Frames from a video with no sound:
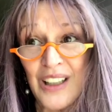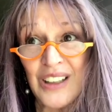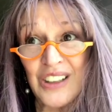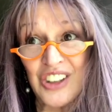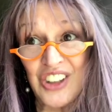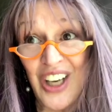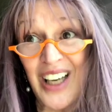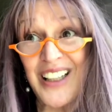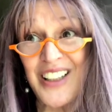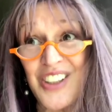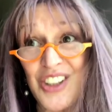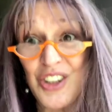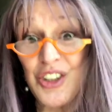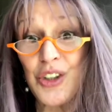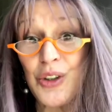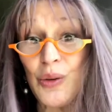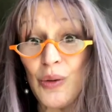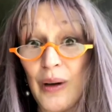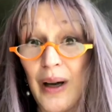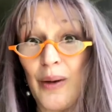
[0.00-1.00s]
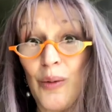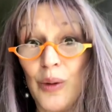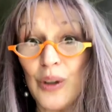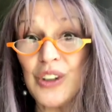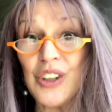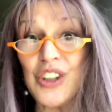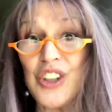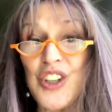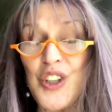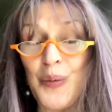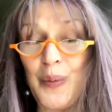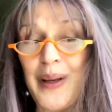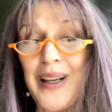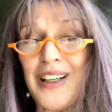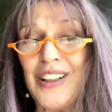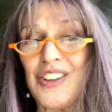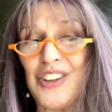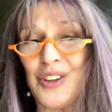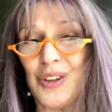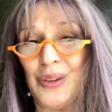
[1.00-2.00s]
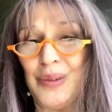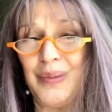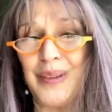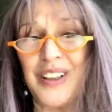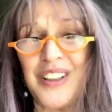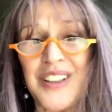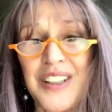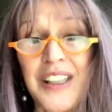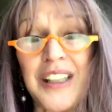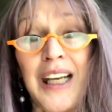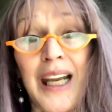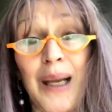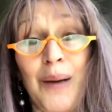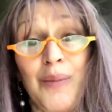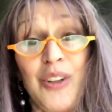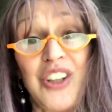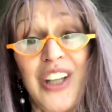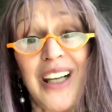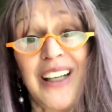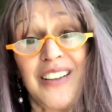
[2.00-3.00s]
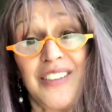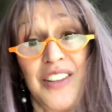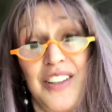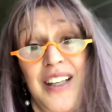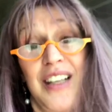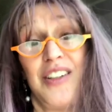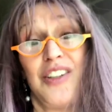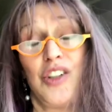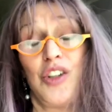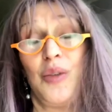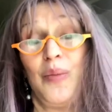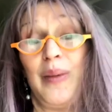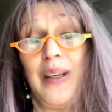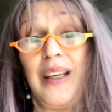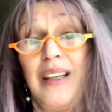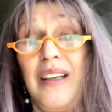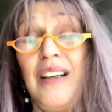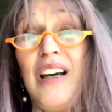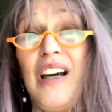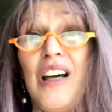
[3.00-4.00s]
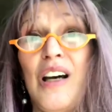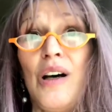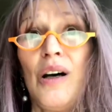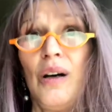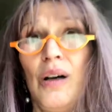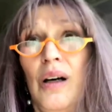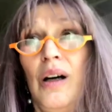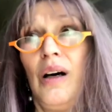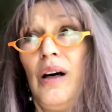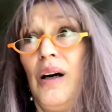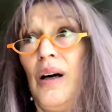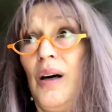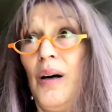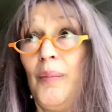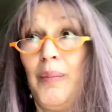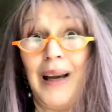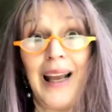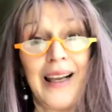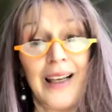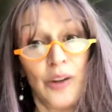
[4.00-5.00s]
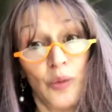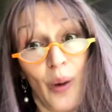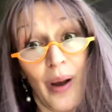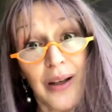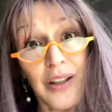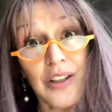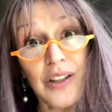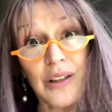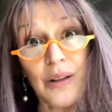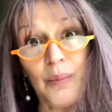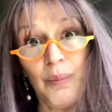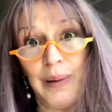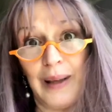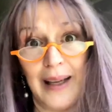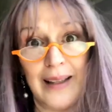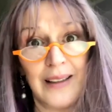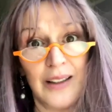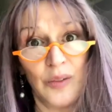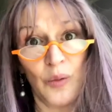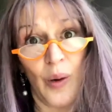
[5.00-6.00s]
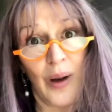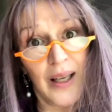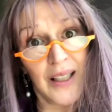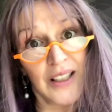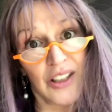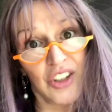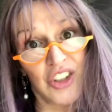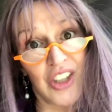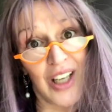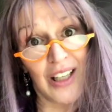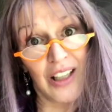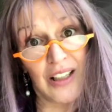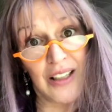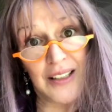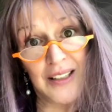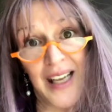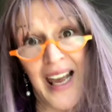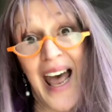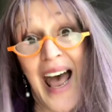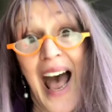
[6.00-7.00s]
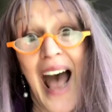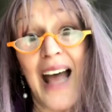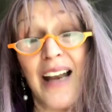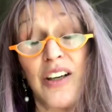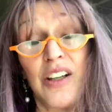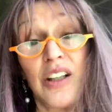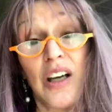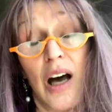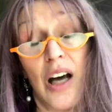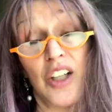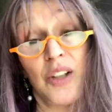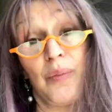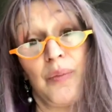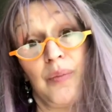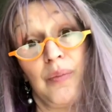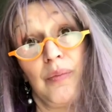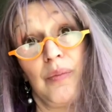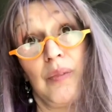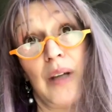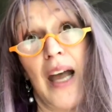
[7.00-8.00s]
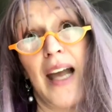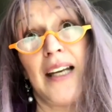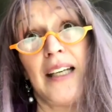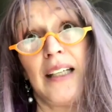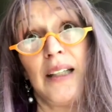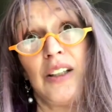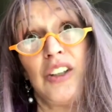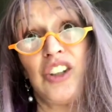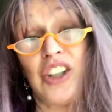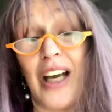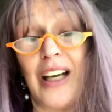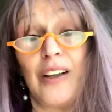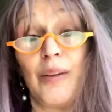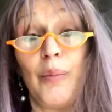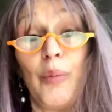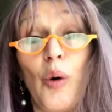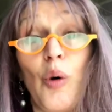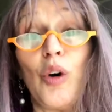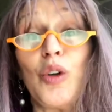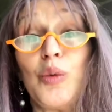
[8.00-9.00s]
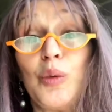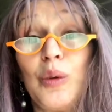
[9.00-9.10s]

checkers, too, I wanted to speak to, because the name checkers says to me, uh, black and white. Black and white are checkered. And a uh, any checkerboard